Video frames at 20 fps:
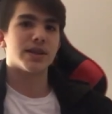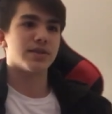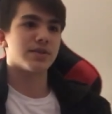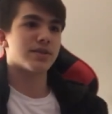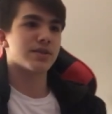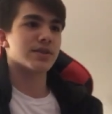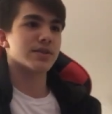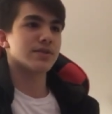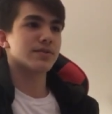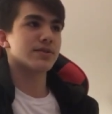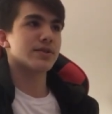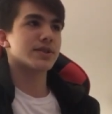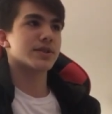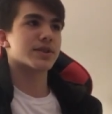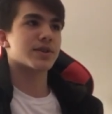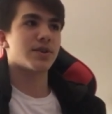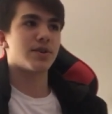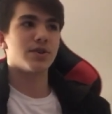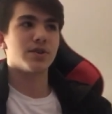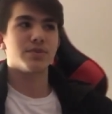I don't know what
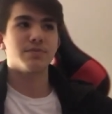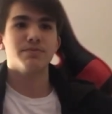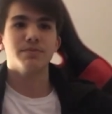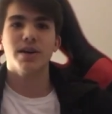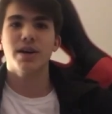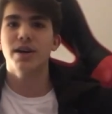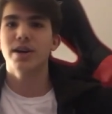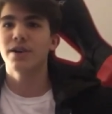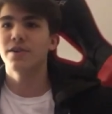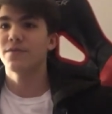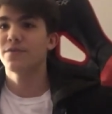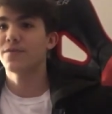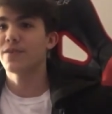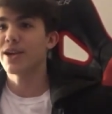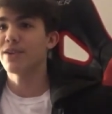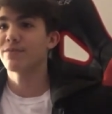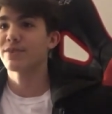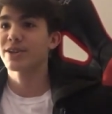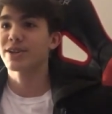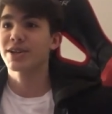it's called. Uh,
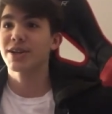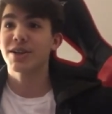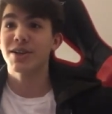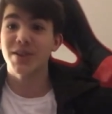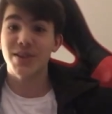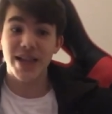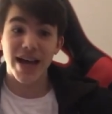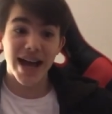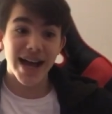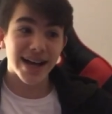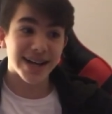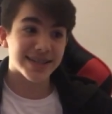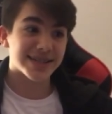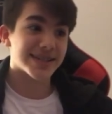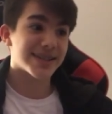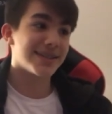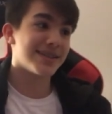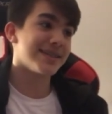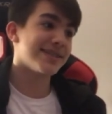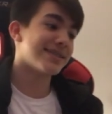favorite
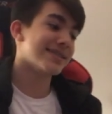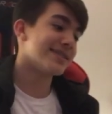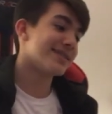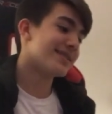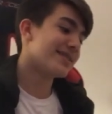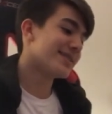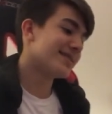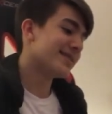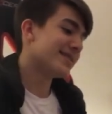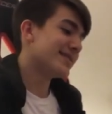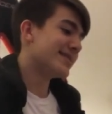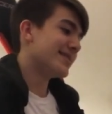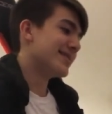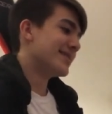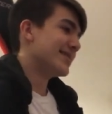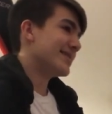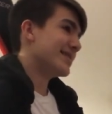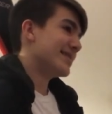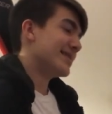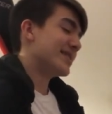class, huh?
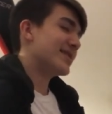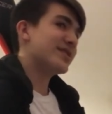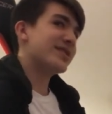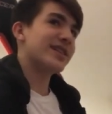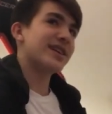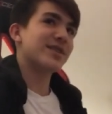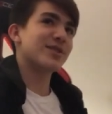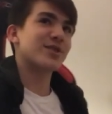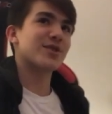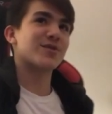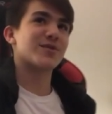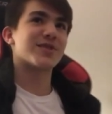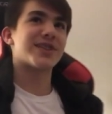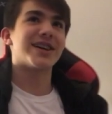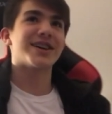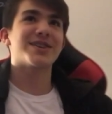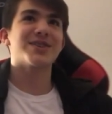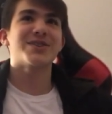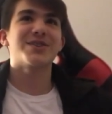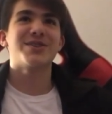Yeah, going for
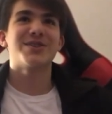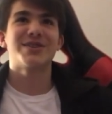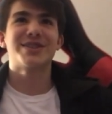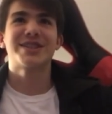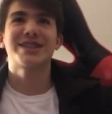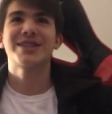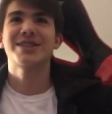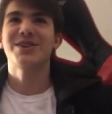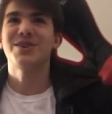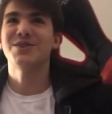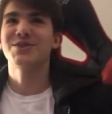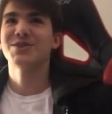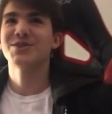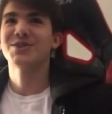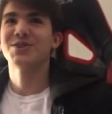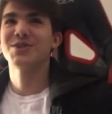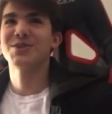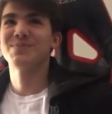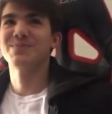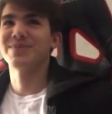that good old assault
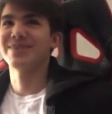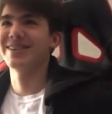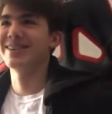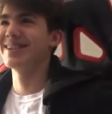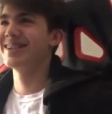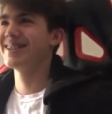trooper.